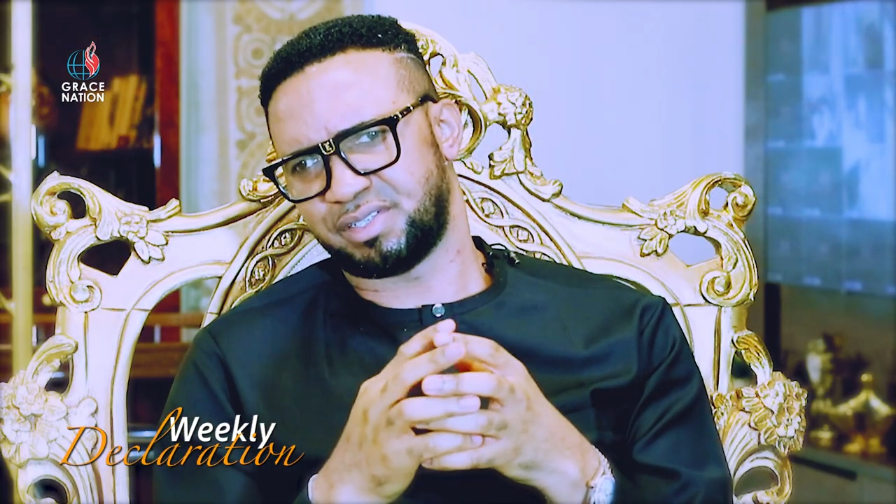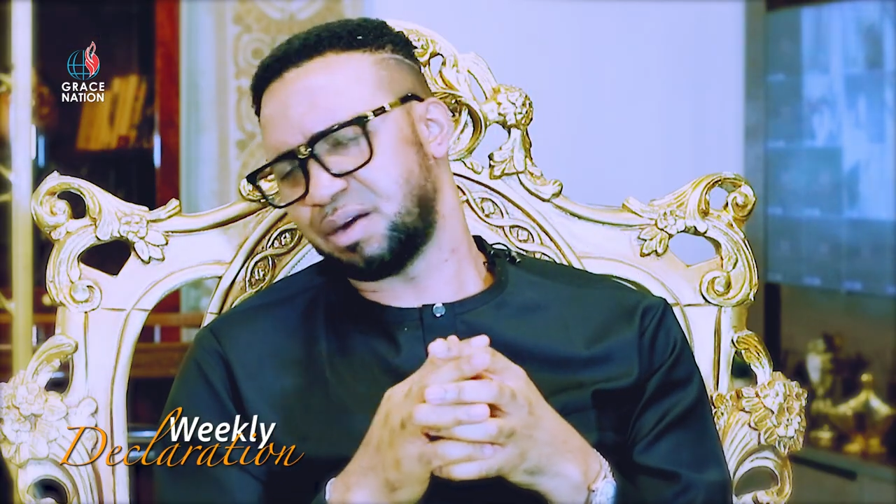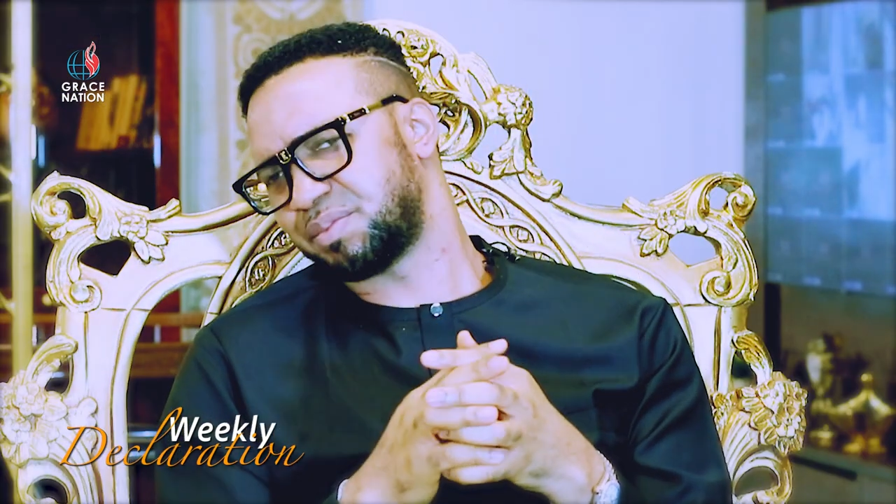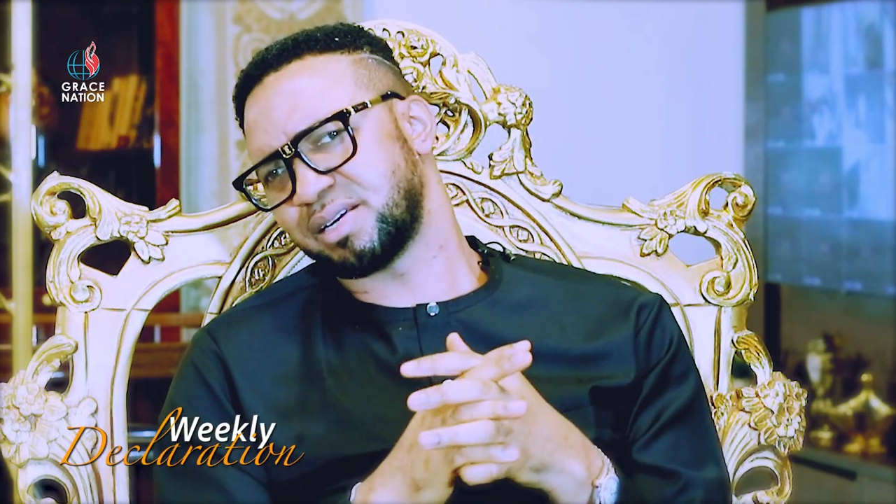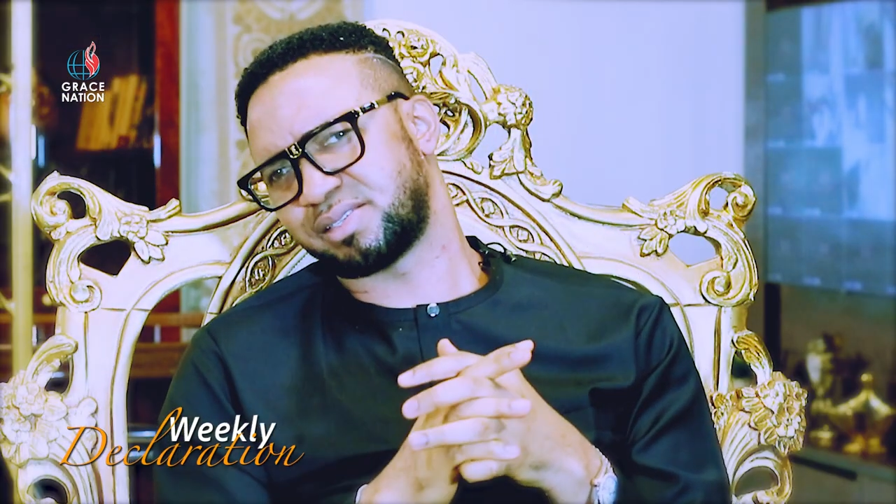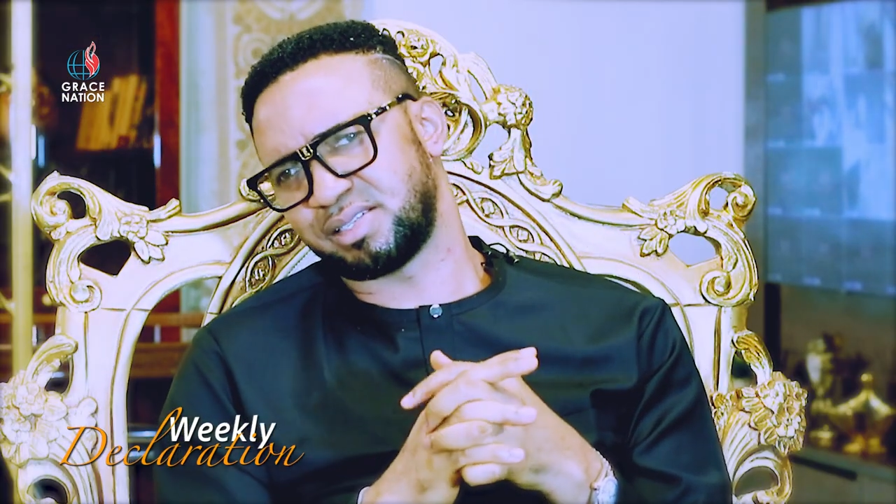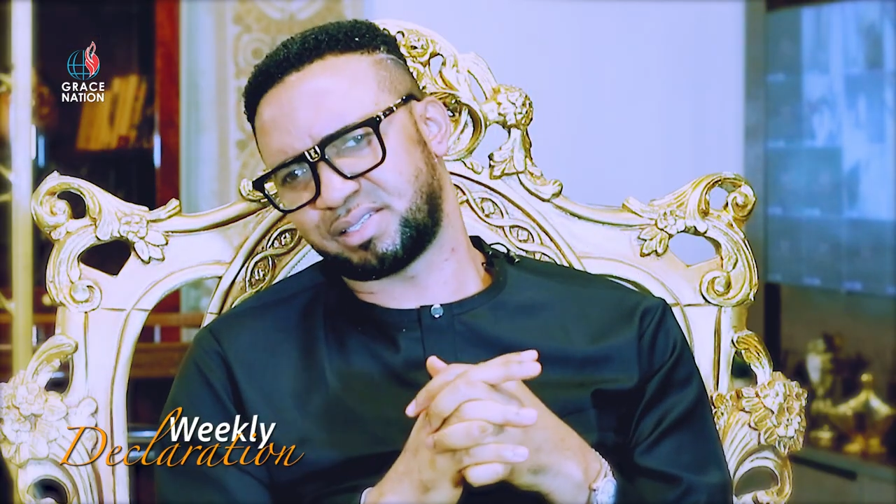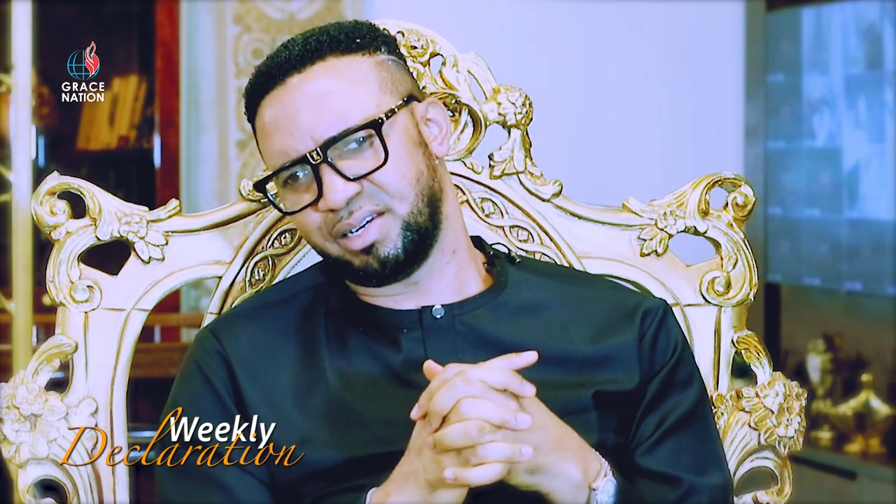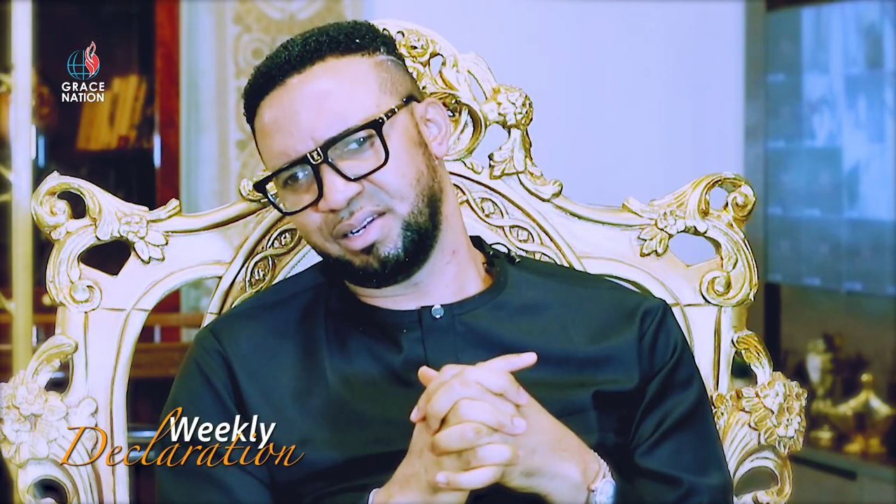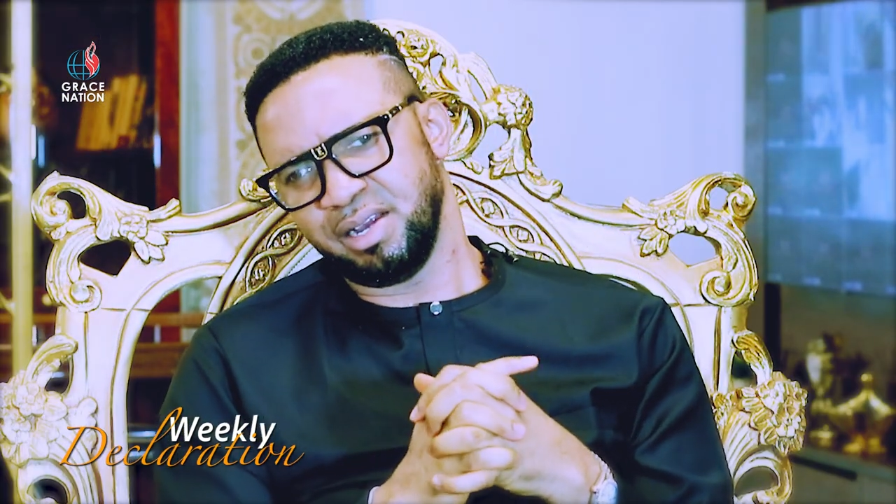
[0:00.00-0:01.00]
chapter
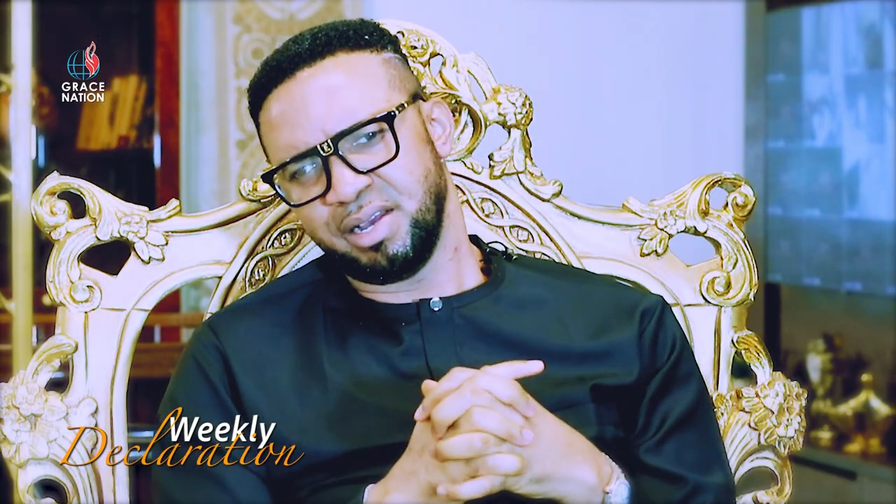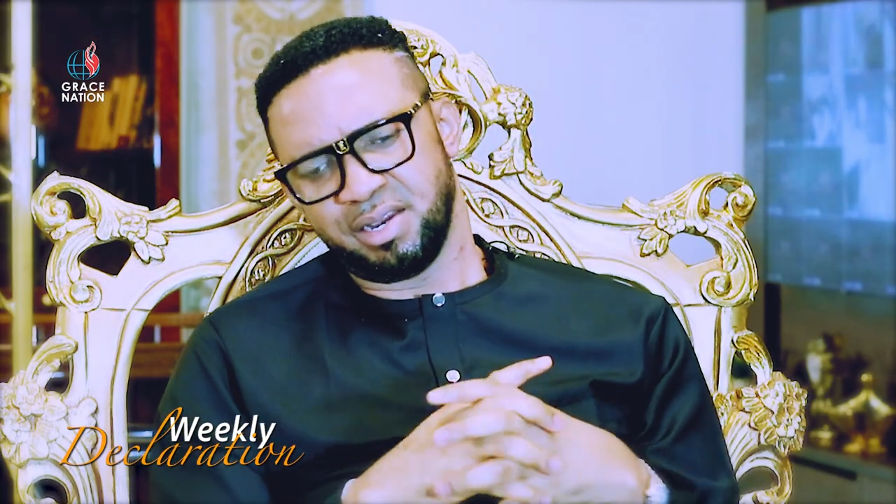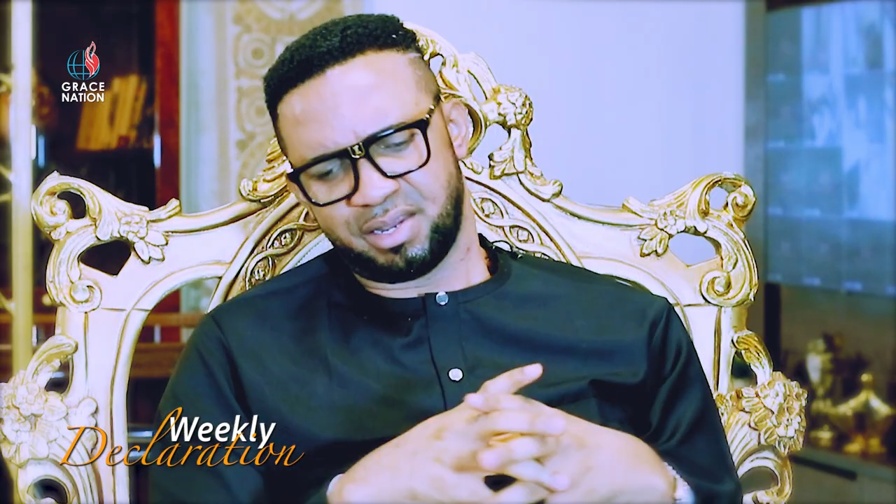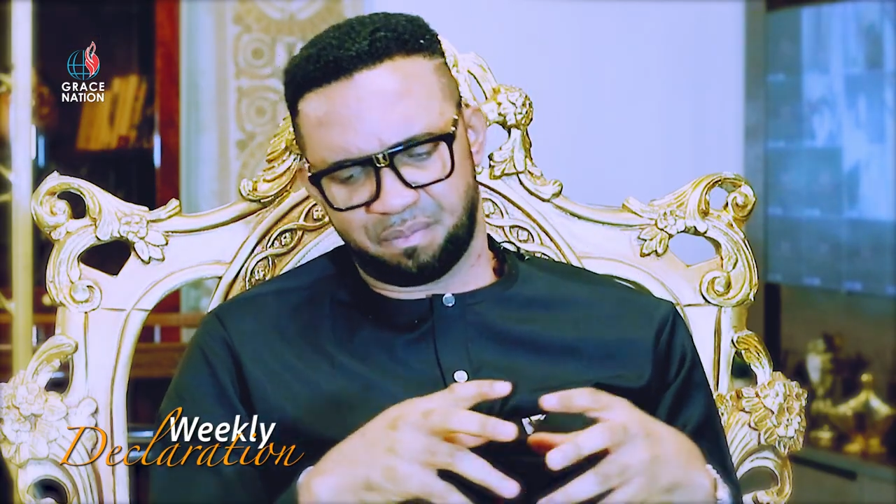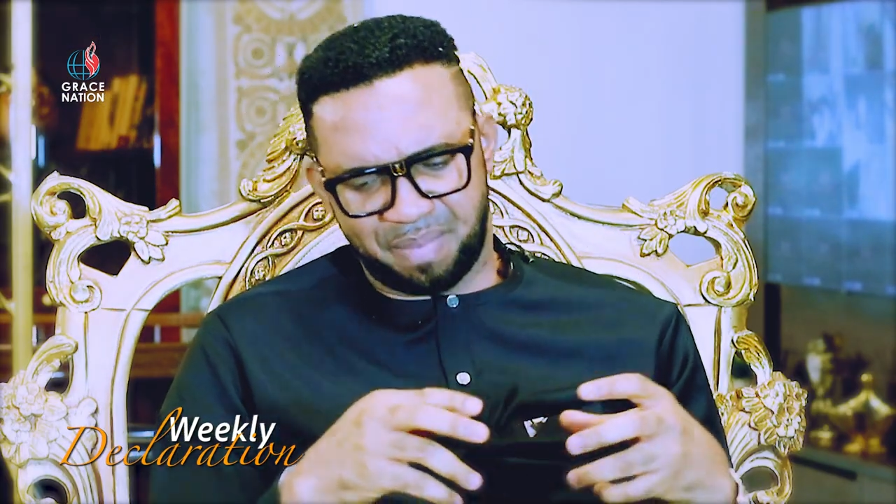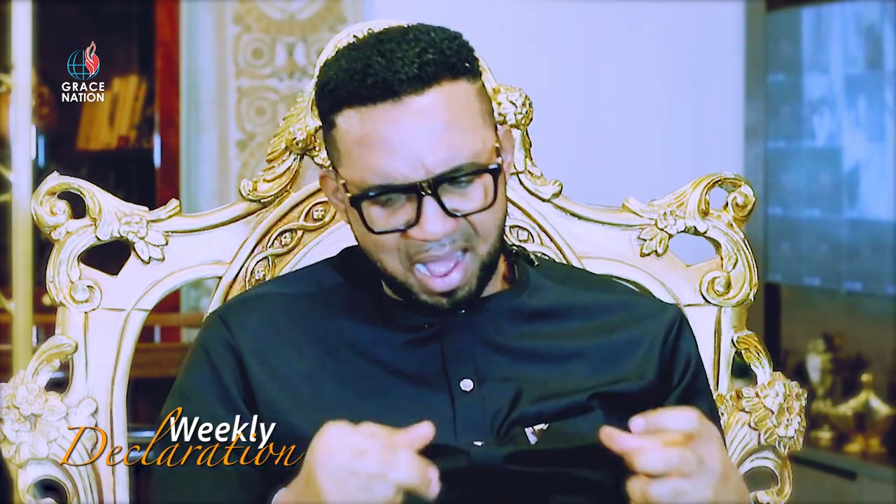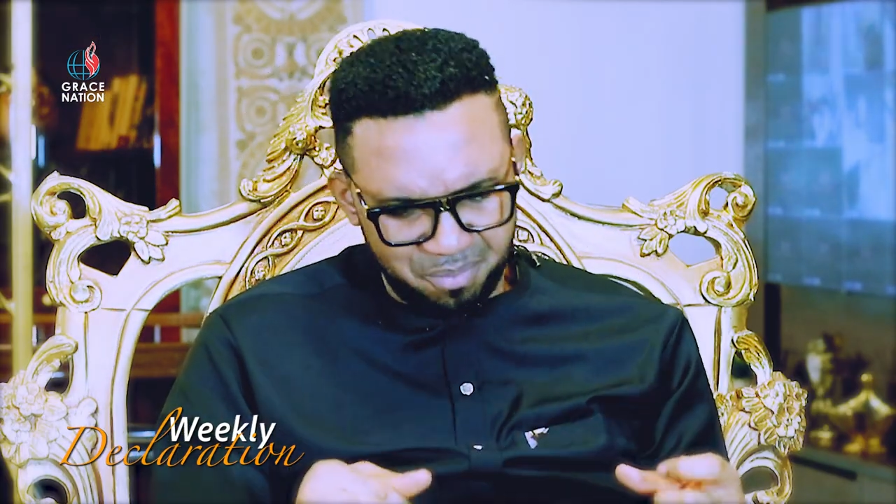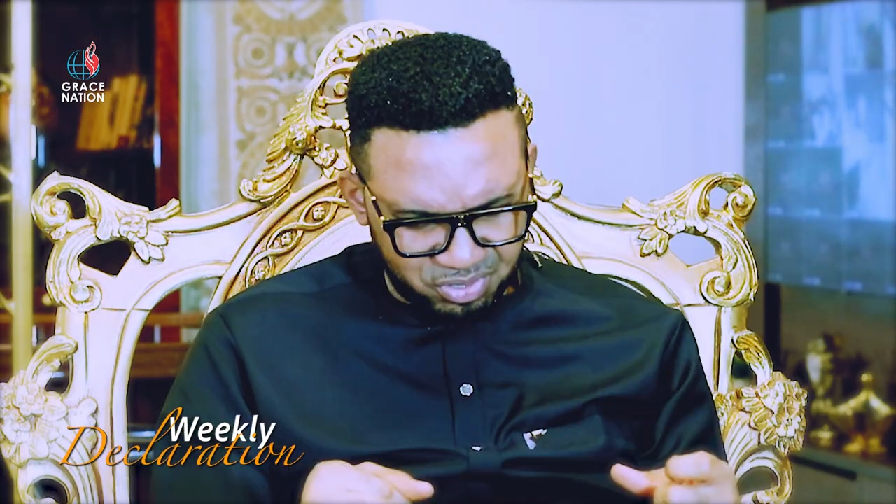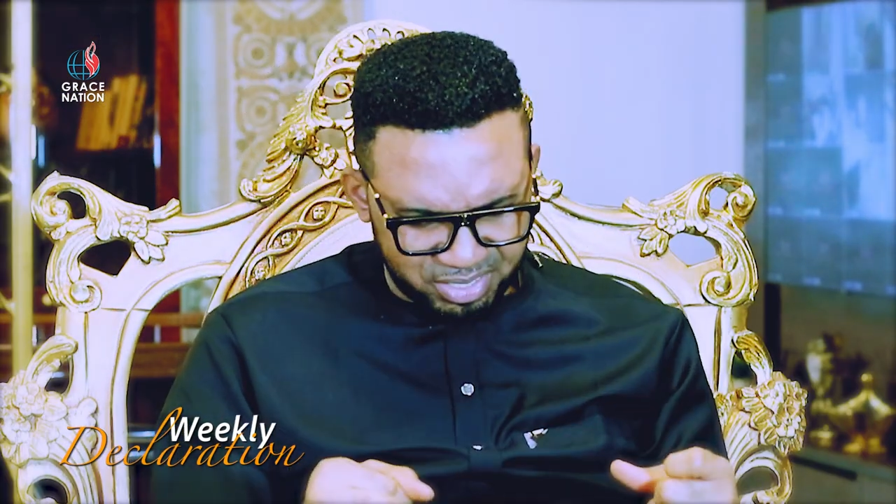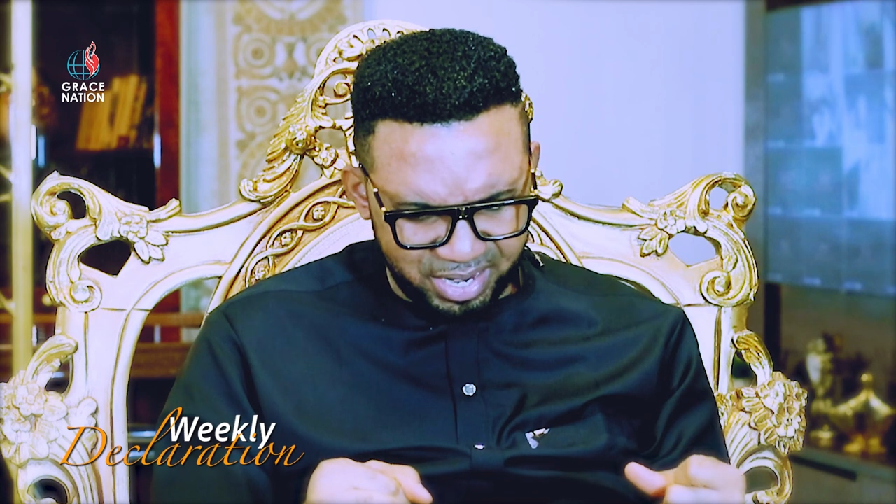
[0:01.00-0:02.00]
16, the
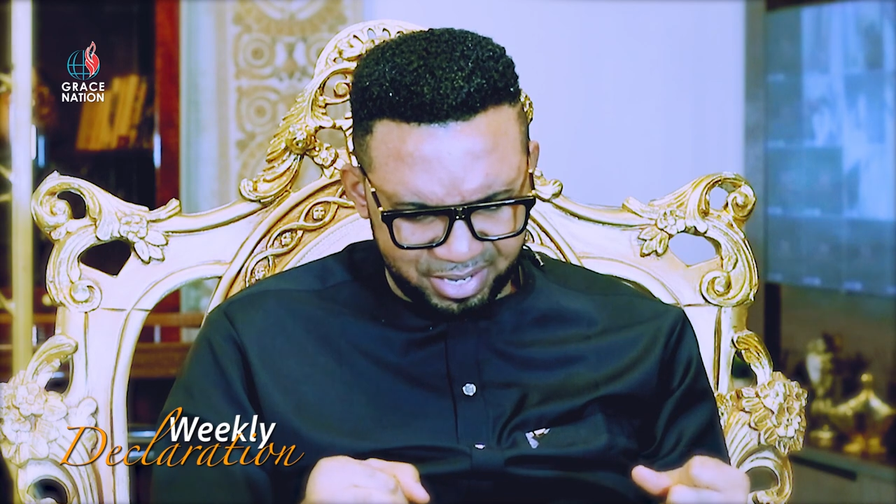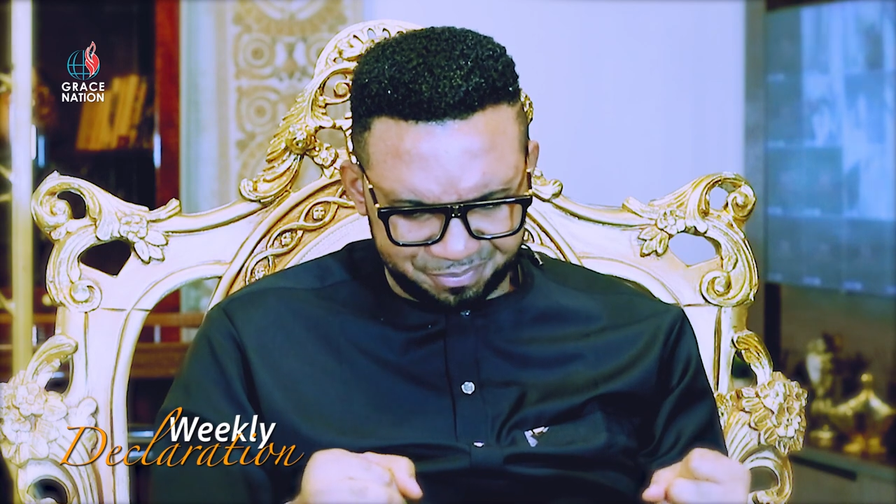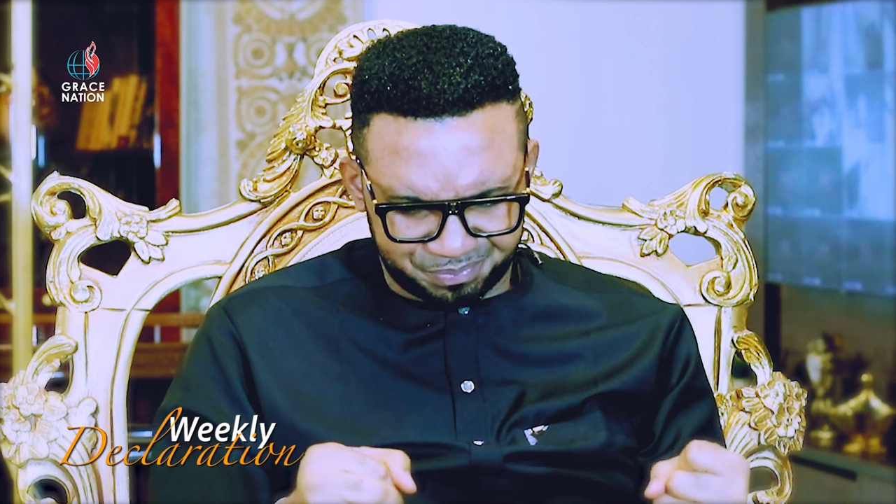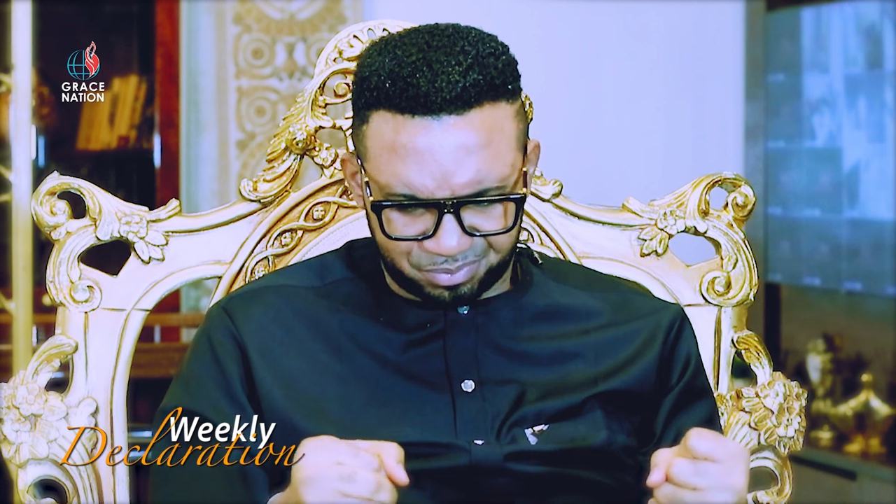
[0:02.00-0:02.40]
Bible said,